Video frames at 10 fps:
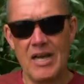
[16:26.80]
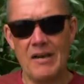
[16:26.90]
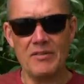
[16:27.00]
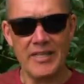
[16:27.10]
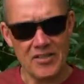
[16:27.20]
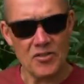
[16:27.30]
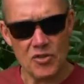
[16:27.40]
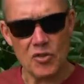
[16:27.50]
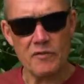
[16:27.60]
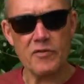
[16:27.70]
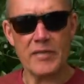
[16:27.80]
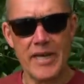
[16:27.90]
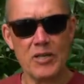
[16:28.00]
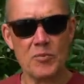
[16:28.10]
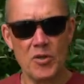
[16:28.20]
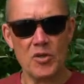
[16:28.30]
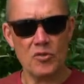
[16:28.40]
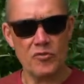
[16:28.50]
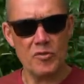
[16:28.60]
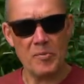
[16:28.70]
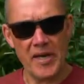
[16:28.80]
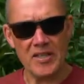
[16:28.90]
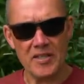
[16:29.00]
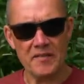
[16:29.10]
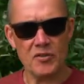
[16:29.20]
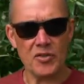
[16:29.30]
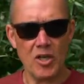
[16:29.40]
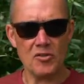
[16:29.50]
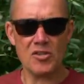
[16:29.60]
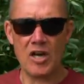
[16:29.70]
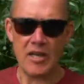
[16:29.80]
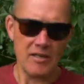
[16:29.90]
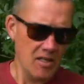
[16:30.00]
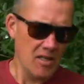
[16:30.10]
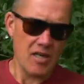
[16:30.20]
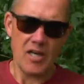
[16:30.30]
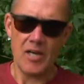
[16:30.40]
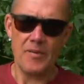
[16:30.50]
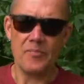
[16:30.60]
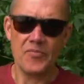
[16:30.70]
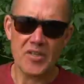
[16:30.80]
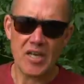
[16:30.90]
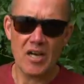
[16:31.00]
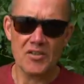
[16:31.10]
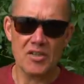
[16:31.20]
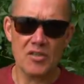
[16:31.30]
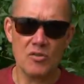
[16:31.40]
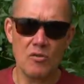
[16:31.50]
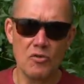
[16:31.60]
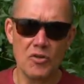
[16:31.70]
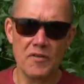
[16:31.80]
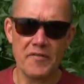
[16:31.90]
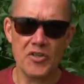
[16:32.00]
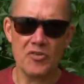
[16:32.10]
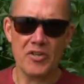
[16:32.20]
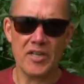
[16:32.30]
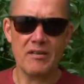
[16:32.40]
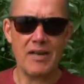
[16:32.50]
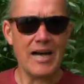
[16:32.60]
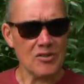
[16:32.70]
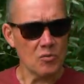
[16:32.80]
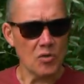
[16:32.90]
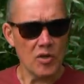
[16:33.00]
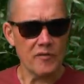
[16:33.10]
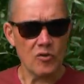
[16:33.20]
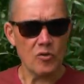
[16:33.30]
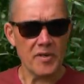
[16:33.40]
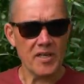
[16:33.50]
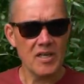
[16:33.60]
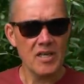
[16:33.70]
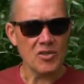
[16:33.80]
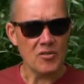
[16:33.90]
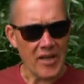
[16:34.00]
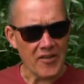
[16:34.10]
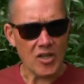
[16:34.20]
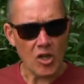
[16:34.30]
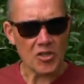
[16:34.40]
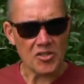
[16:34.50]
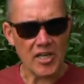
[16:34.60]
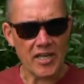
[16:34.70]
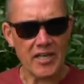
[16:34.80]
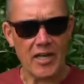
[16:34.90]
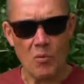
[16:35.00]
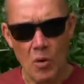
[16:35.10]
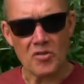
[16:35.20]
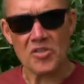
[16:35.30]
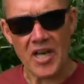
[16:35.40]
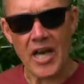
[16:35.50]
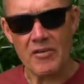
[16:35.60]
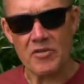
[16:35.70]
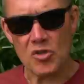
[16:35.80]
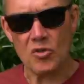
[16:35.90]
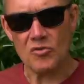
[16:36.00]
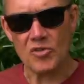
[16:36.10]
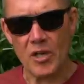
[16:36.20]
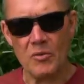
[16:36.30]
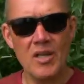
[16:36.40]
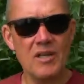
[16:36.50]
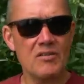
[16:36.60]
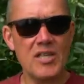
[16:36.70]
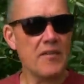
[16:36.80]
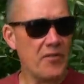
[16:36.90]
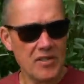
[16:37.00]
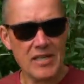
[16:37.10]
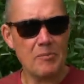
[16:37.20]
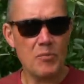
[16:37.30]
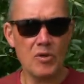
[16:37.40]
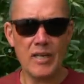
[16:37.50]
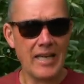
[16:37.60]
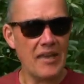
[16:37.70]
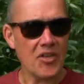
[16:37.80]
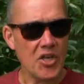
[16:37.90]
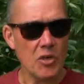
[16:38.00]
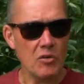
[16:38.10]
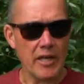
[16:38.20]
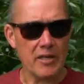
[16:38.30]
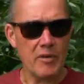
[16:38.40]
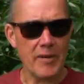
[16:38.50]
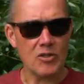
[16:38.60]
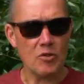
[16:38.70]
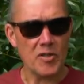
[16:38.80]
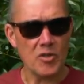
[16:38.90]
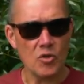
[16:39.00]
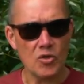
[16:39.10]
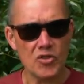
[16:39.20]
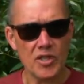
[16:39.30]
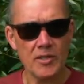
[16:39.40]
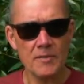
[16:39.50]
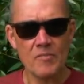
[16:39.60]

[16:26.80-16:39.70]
I've listened to from the experts or from the bailiff or the on-site, the guys that are sort of running the fishery, hasn't worked for me. So then the clock is ticking and I want to get a result. So take, for example, again, the Kew Lake we went up in Yorkshire.